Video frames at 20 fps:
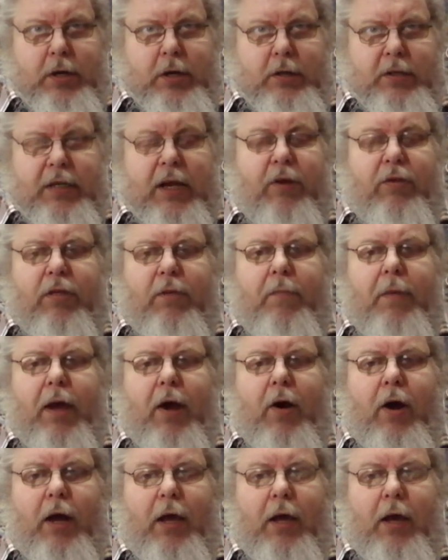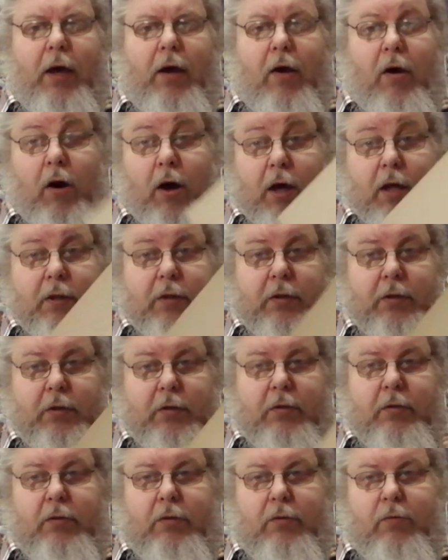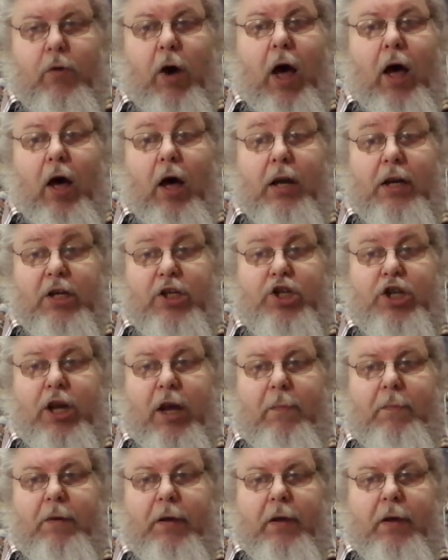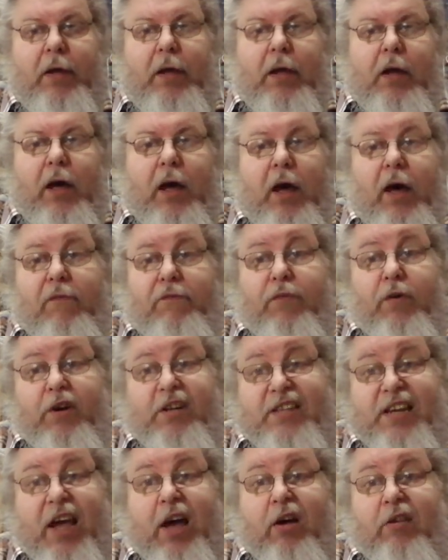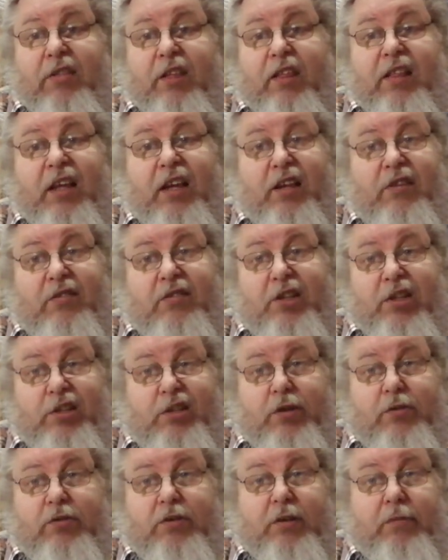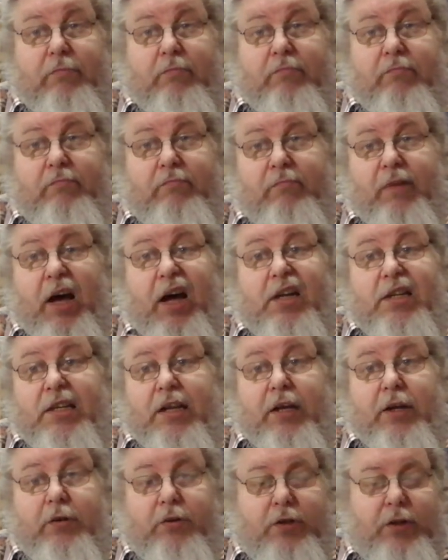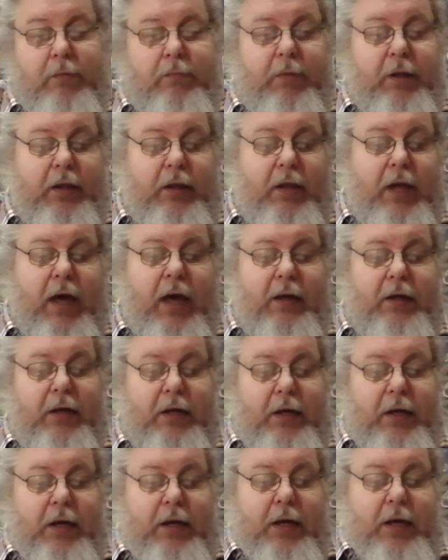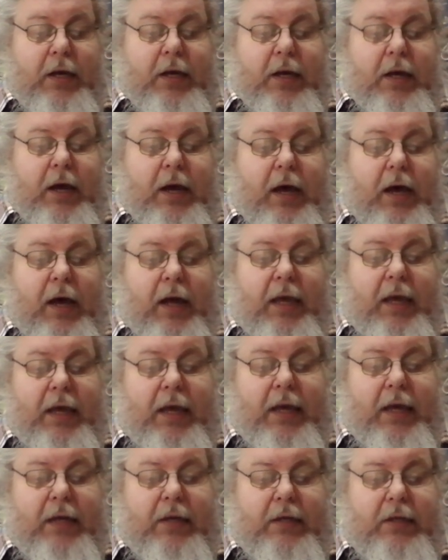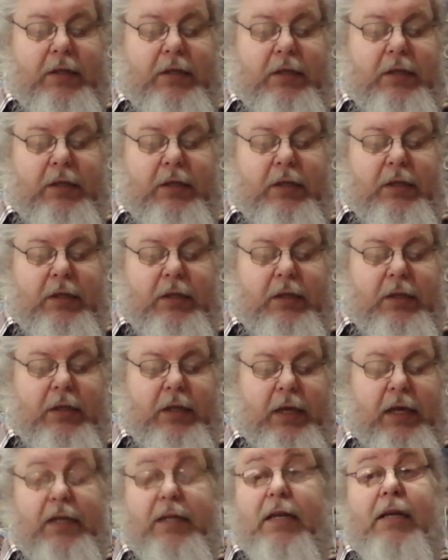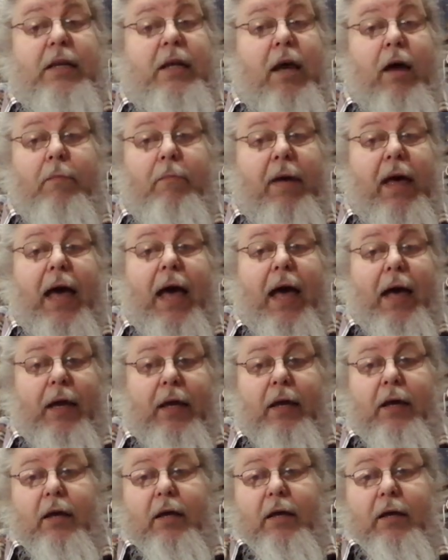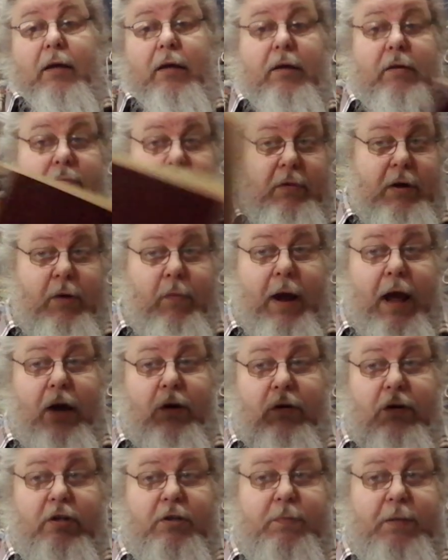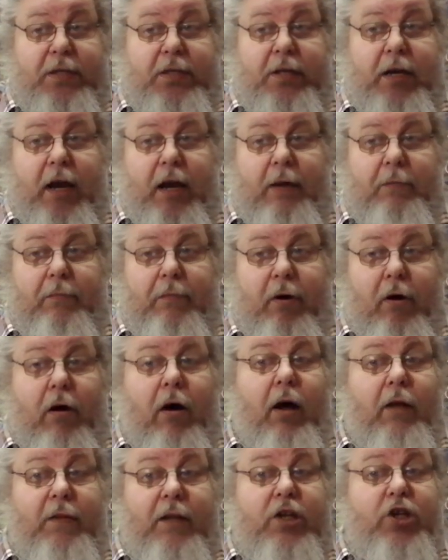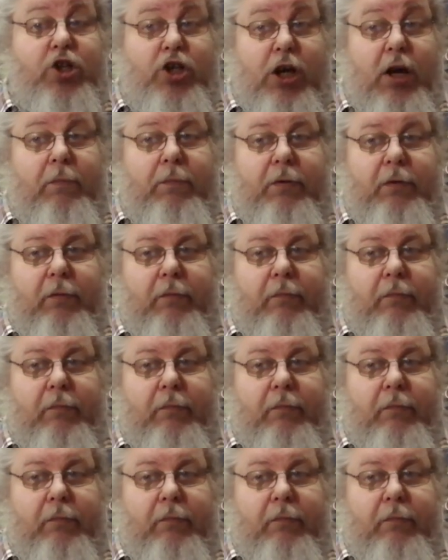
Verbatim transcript: South America on, well, on a ship uh, for his health, I think to do some hunting or something like that. Uh, and he did come back around Christmas time on this ship.